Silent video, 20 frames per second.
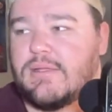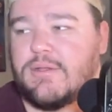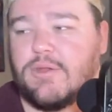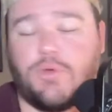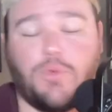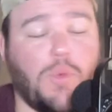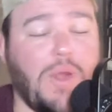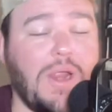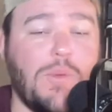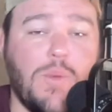
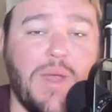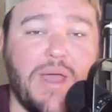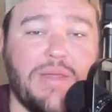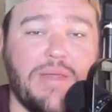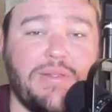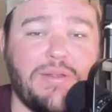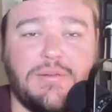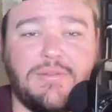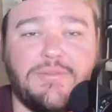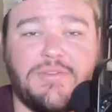Great
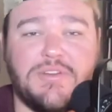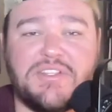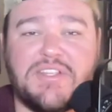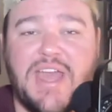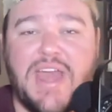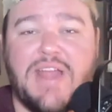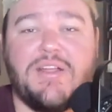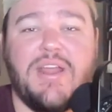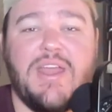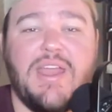weather for
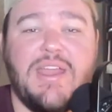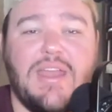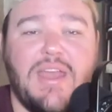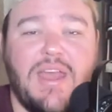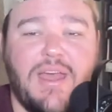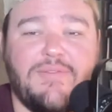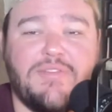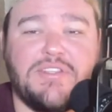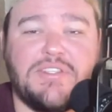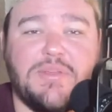Saturday.
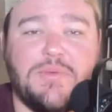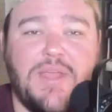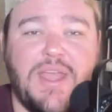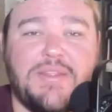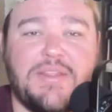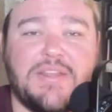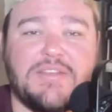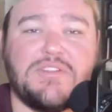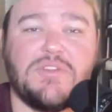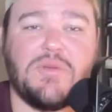Obviously, we had
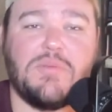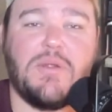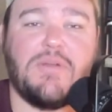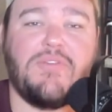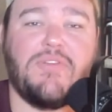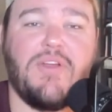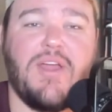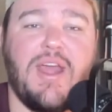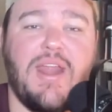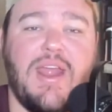that storm on
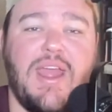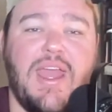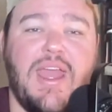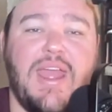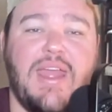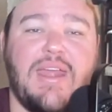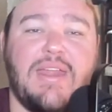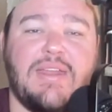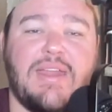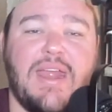
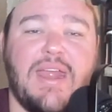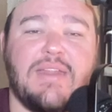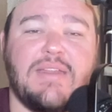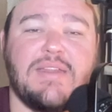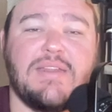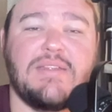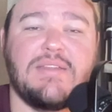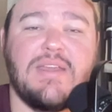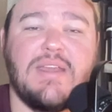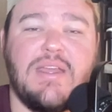Friday,
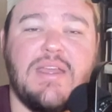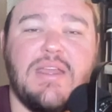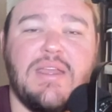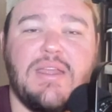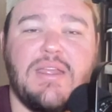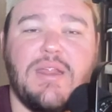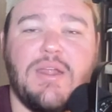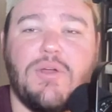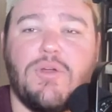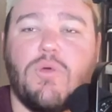and
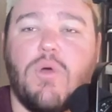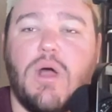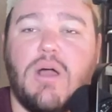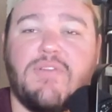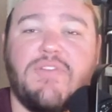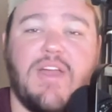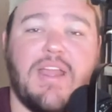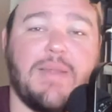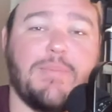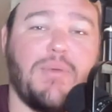
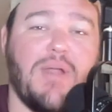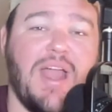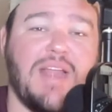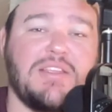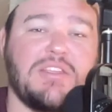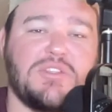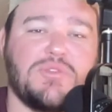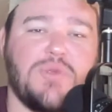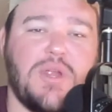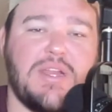qualifying and
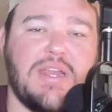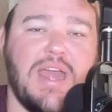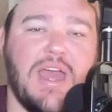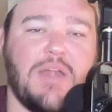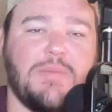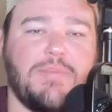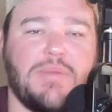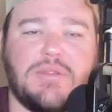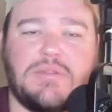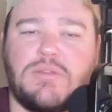practice rained
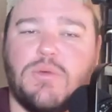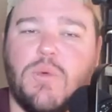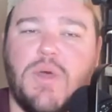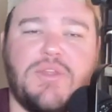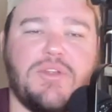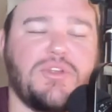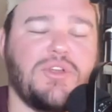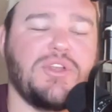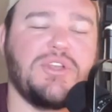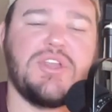out, but the
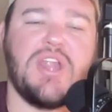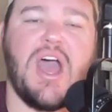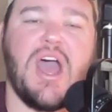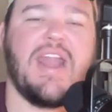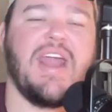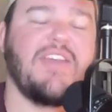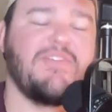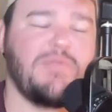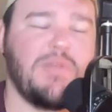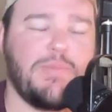weather could
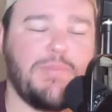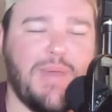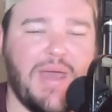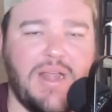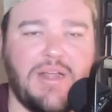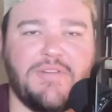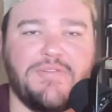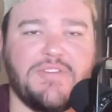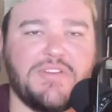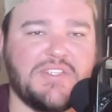not have been
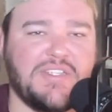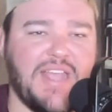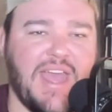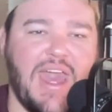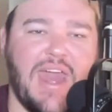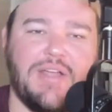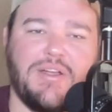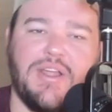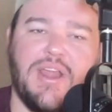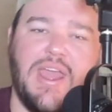better for
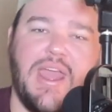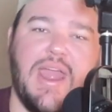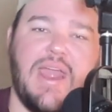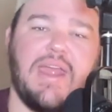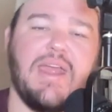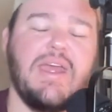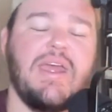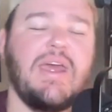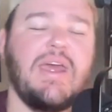Saturday.